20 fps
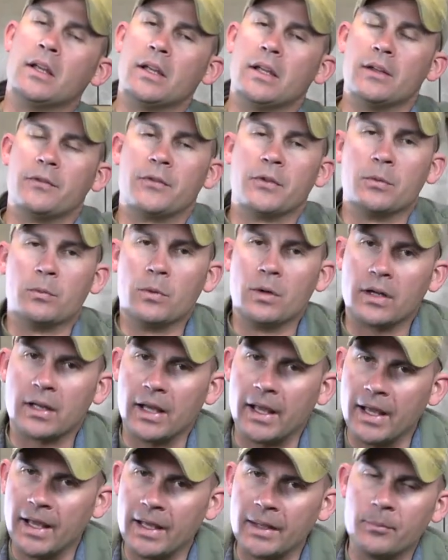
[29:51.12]
if you
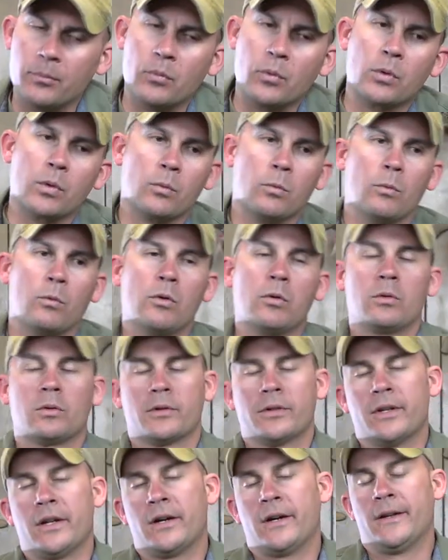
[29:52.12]
want to add more wool
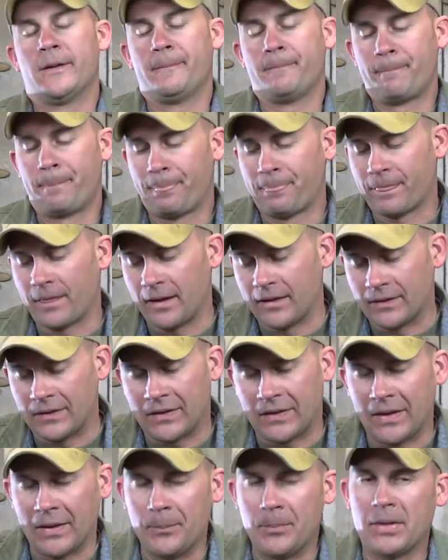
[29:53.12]
or not
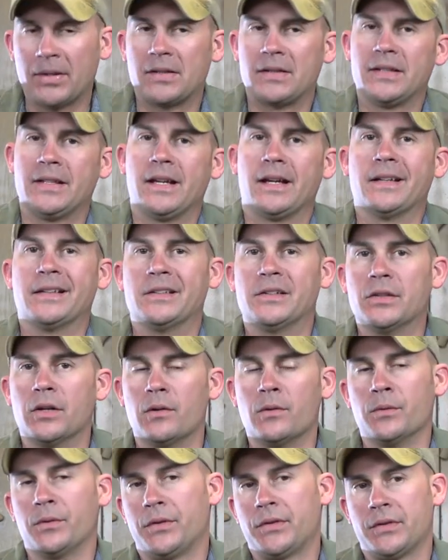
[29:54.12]
typically I
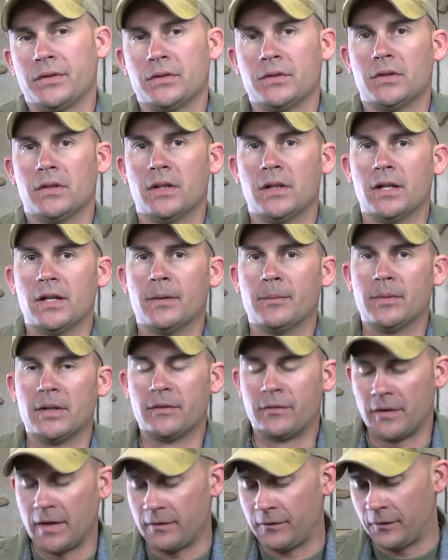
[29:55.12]
don't. Um,
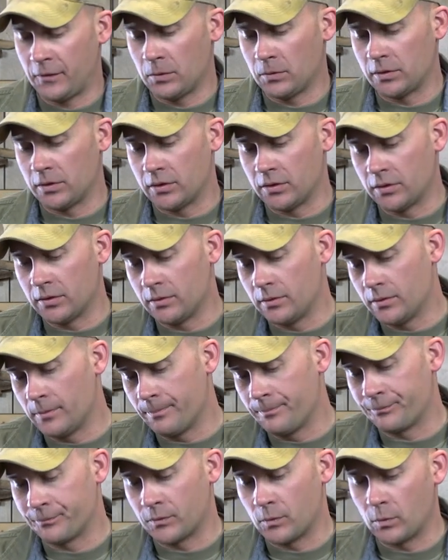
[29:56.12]
if I feel good
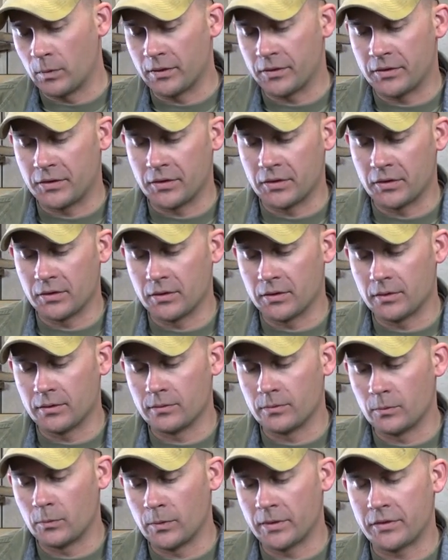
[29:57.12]
with
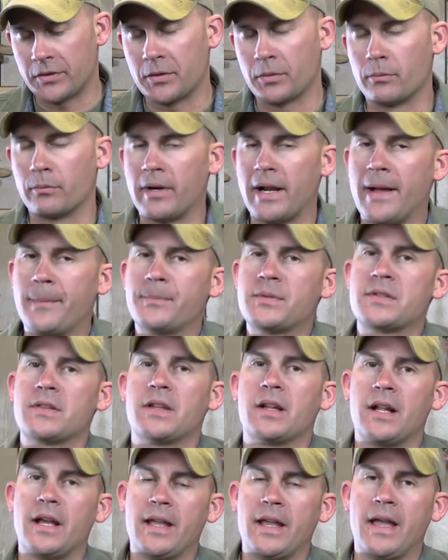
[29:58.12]
the with the wraps
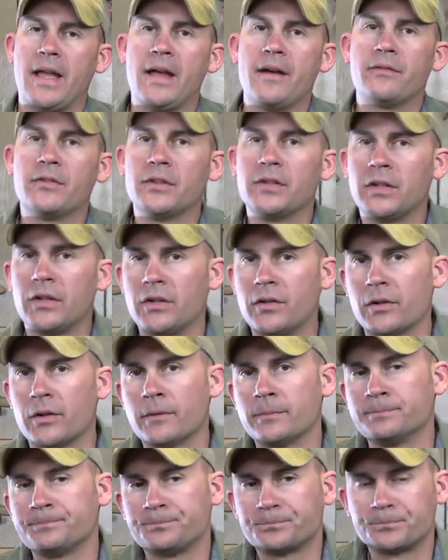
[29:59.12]
that I have in
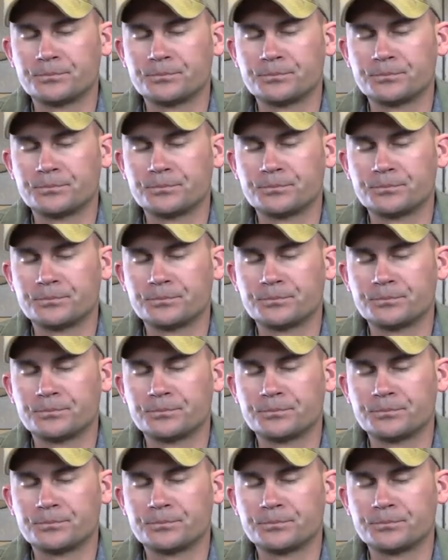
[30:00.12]
here,